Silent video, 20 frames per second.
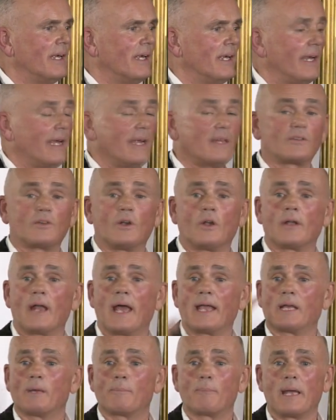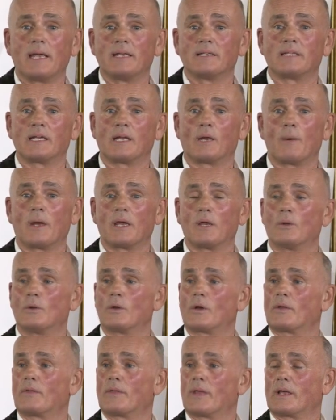It's not like a painting where you look
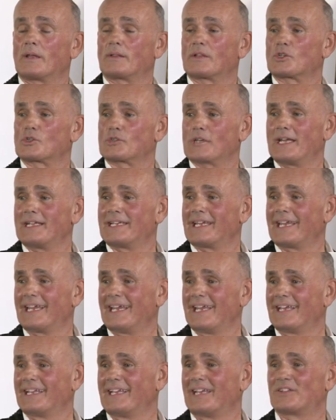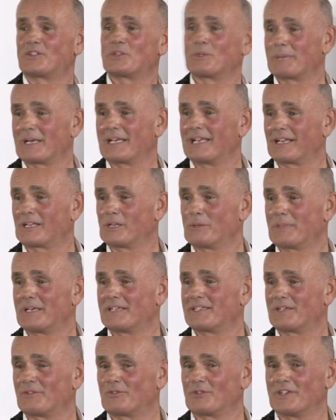and think the shading here needs to be a little bit
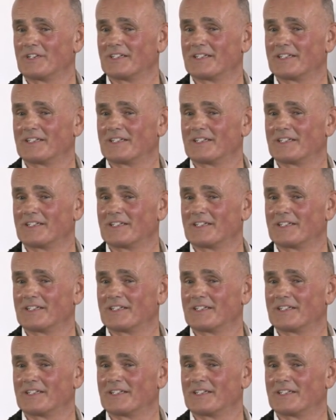different.